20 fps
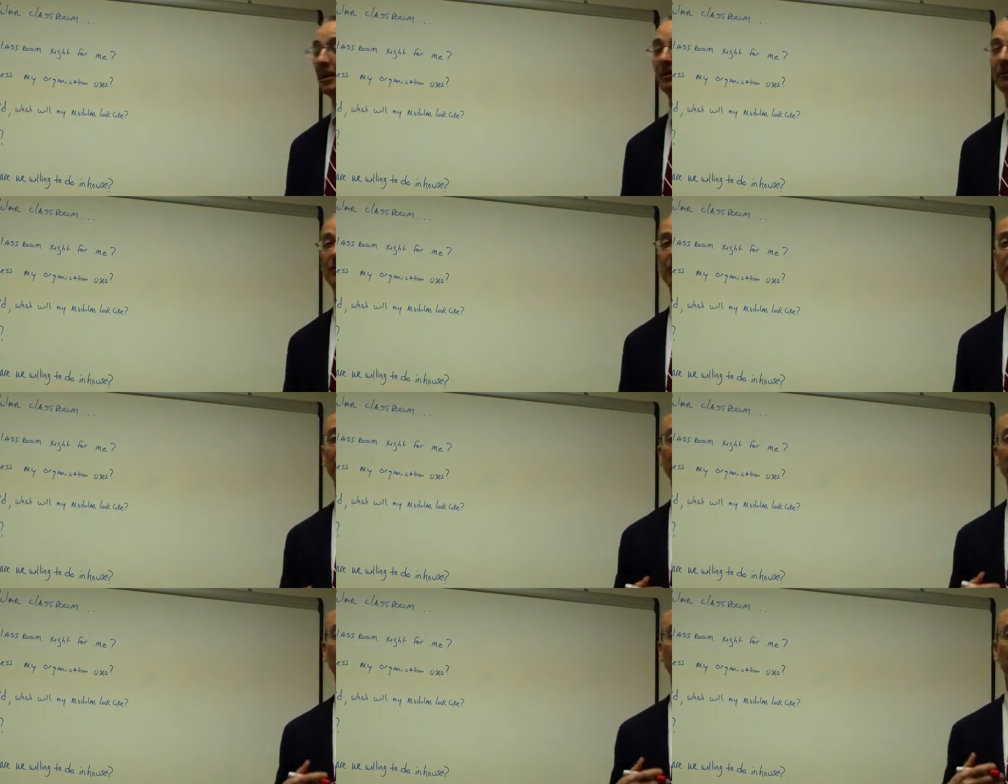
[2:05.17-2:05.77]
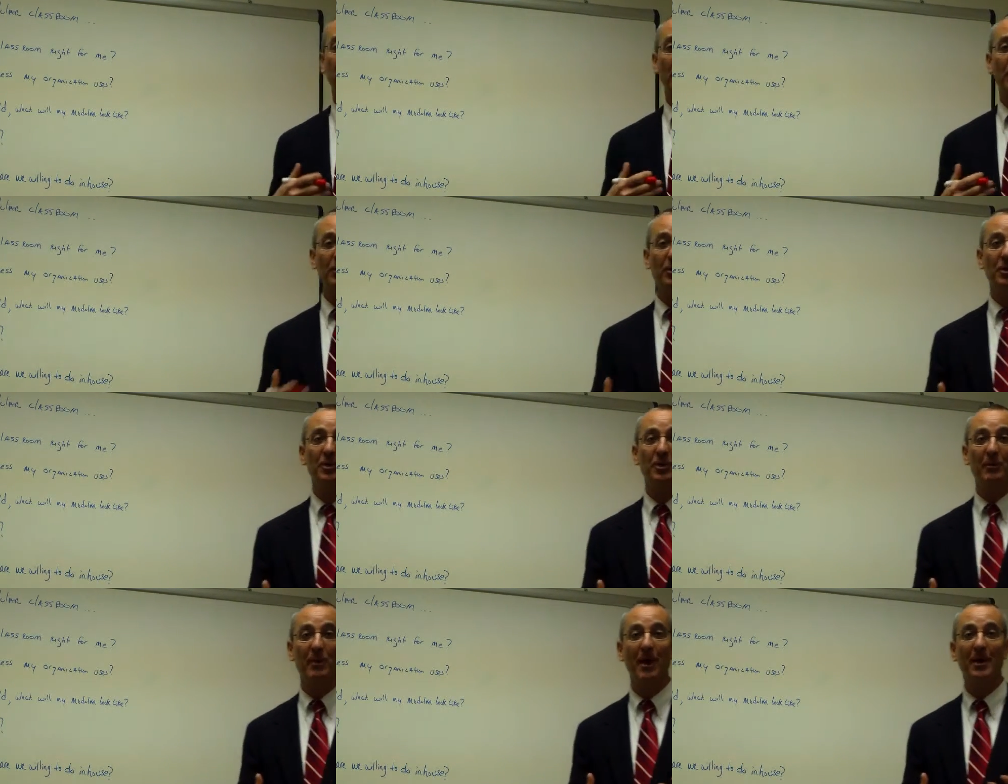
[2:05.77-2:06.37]
If you've
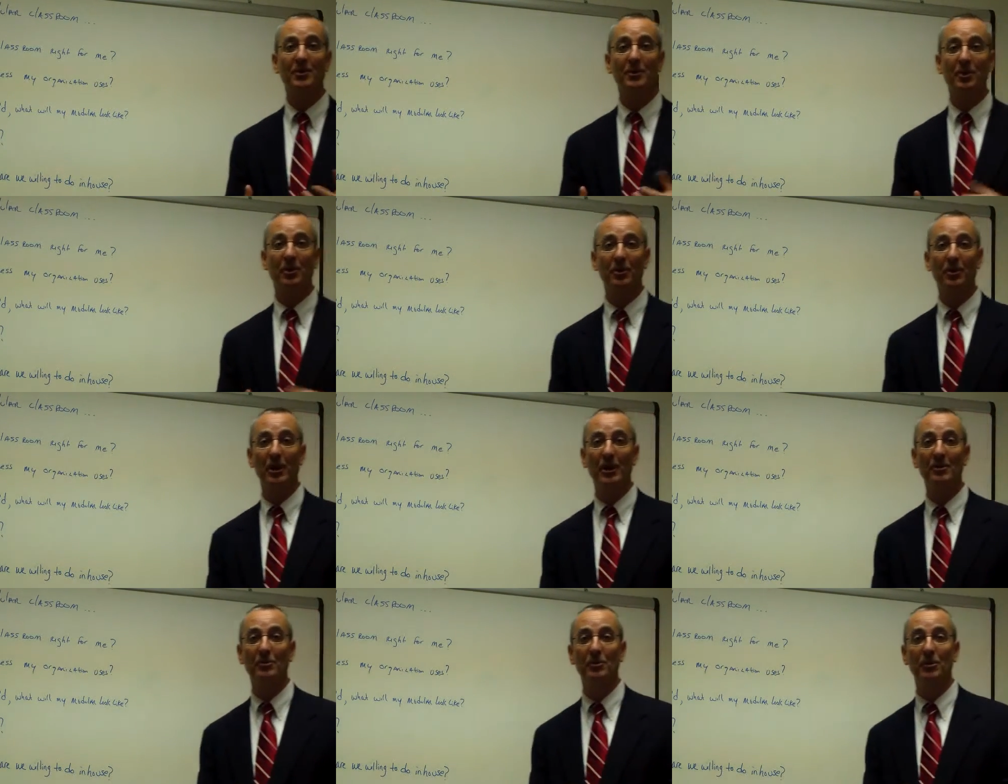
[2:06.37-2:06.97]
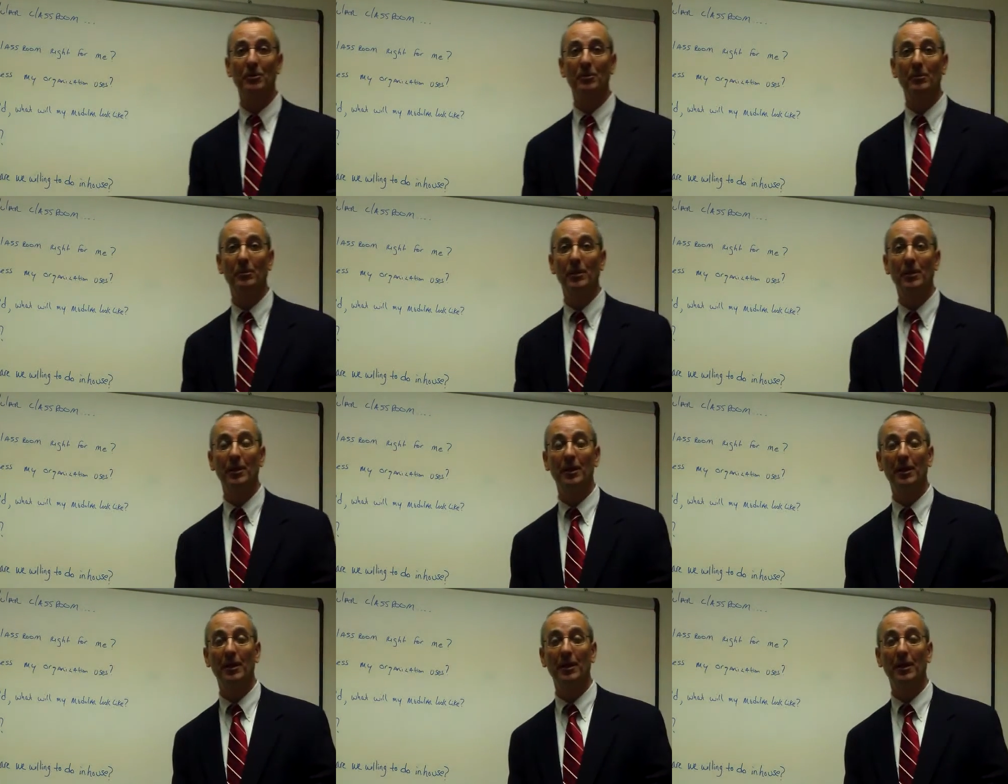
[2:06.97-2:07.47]
purchased a modular classroom